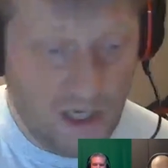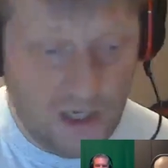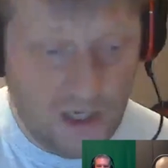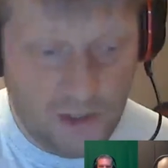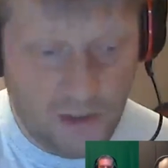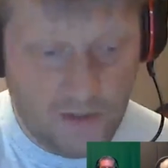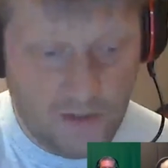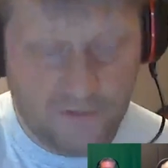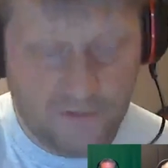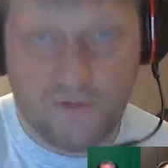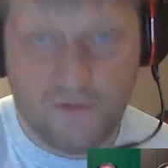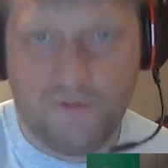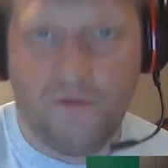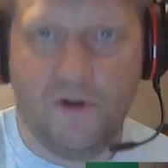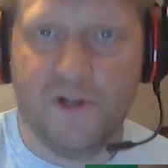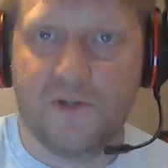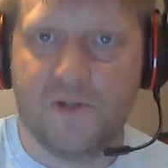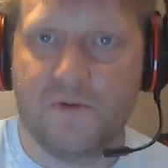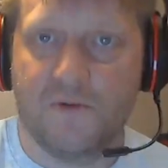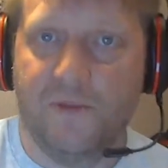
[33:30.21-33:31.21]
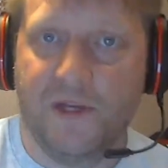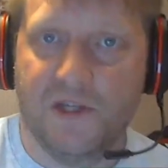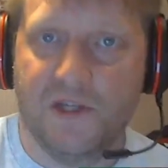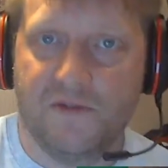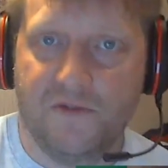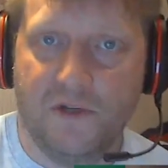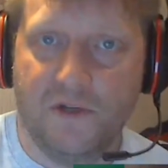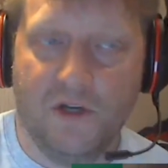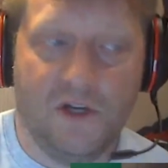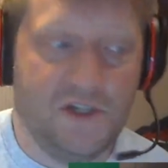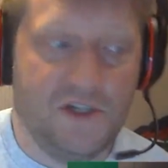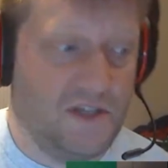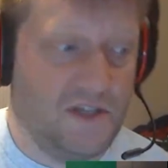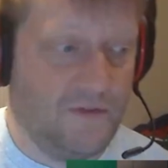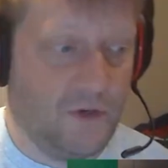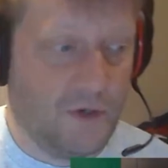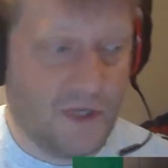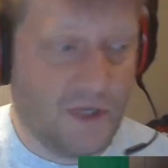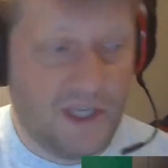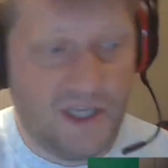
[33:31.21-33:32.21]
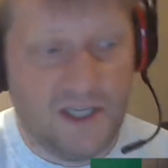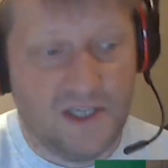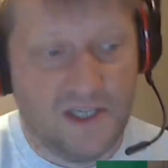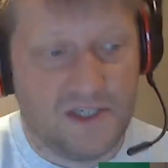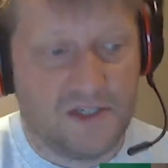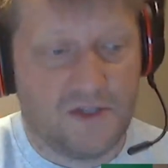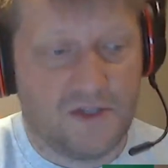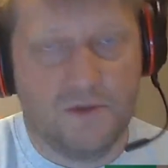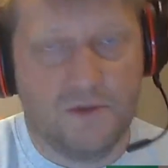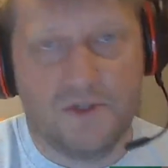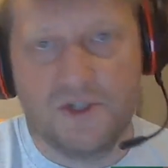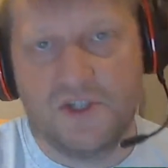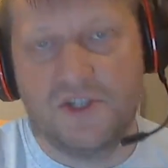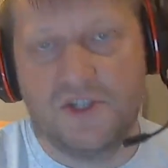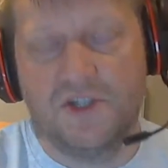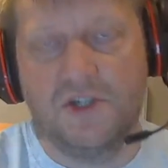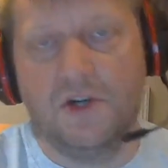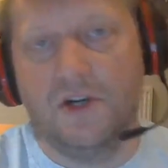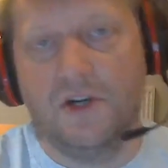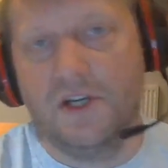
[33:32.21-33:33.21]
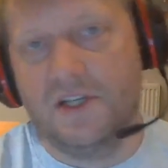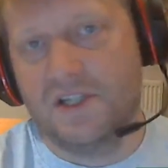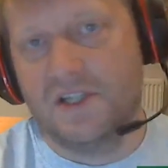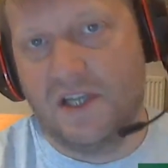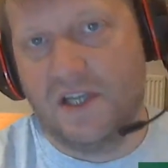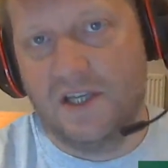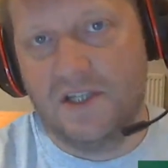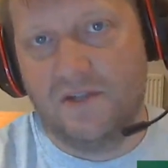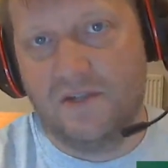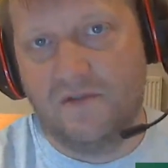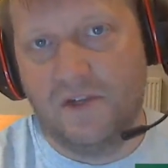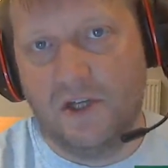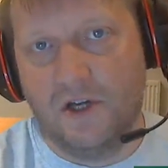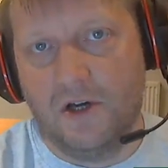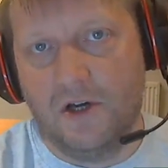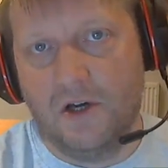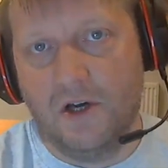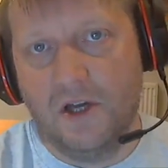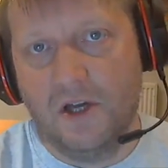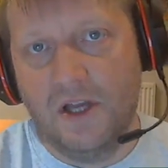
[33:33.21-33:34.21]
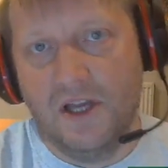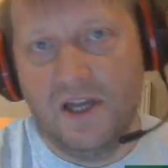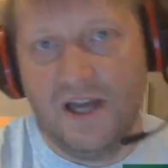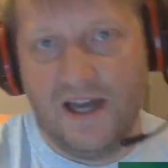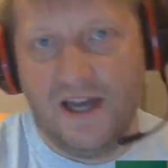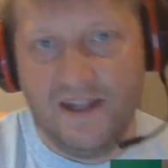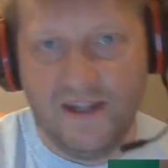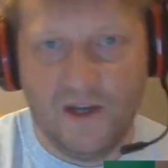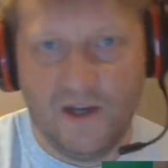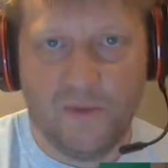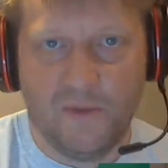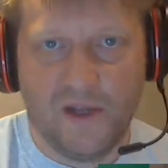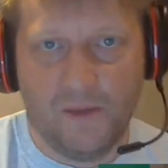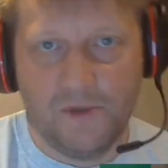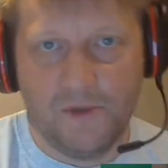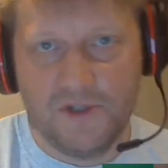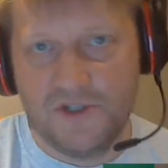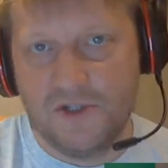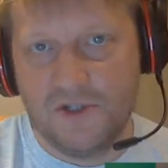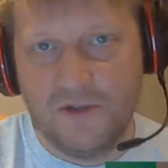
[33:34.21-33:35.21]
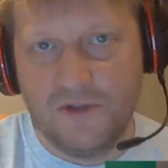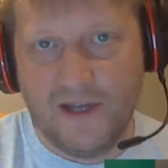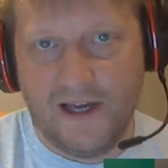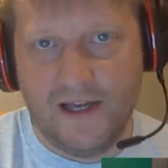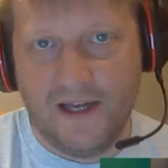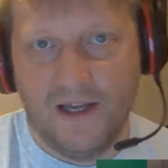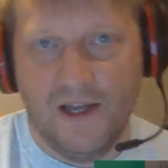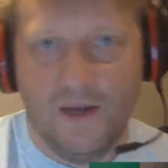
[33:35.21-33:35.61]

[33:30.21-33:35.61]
I've got friends with PSVRs. They've got kids who are just dying to get into VR, and they'll be able to do that.